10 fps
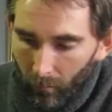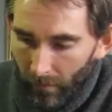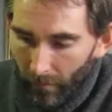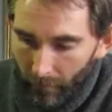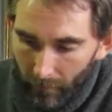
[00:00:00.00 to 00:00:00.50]
will
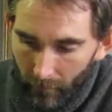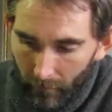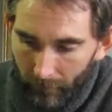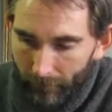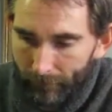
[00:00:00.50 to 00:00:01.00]
cast
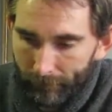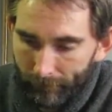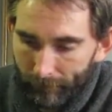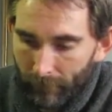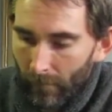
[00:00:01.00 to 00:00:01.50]
these.
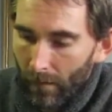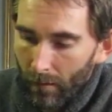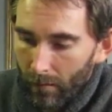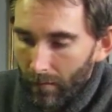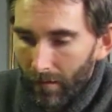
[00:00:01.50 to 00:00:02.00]

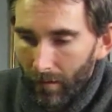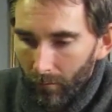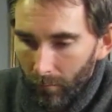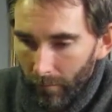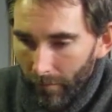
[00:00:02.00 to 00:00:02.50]
I
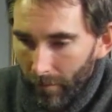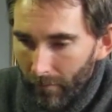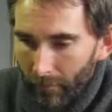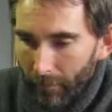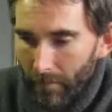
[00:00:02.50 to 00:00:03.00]
will play
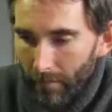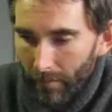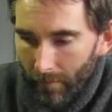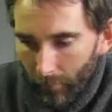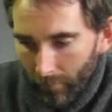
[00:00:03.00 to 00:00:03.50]
another Feated
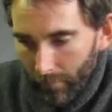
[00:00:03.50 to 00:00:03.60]
Imp.